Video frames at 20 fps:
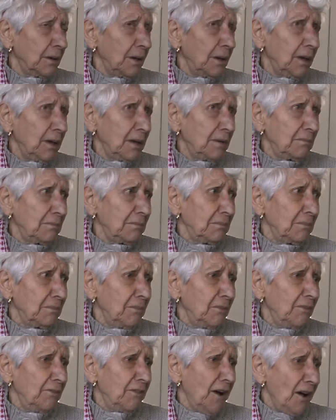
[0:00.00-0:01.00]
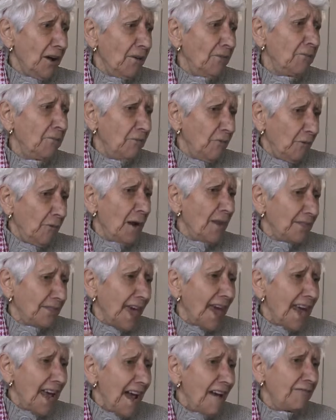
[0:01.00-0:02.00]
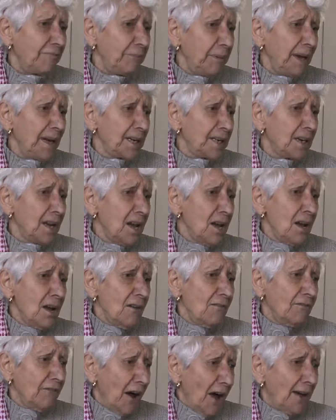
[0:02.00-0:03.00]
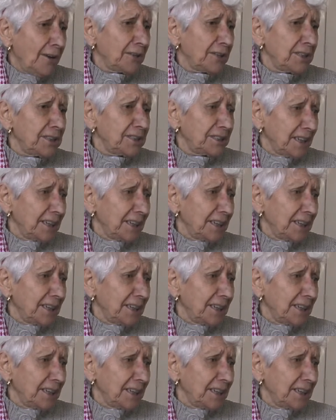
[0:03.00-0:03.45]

violent